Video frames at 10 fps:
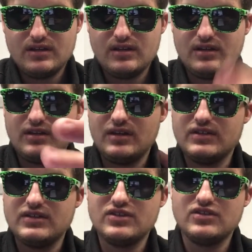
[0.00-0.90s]
I guess
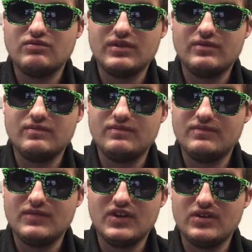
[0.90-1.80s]
this is what
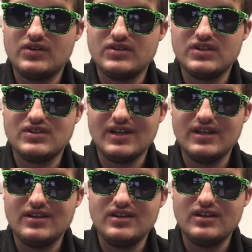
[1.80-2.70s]
our
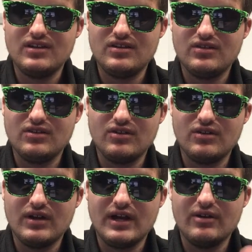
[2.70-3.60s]
society, or
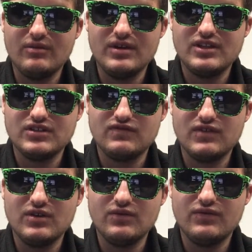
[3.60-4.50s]
how we just
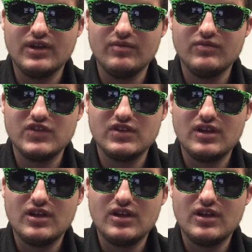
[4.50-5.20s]
view films.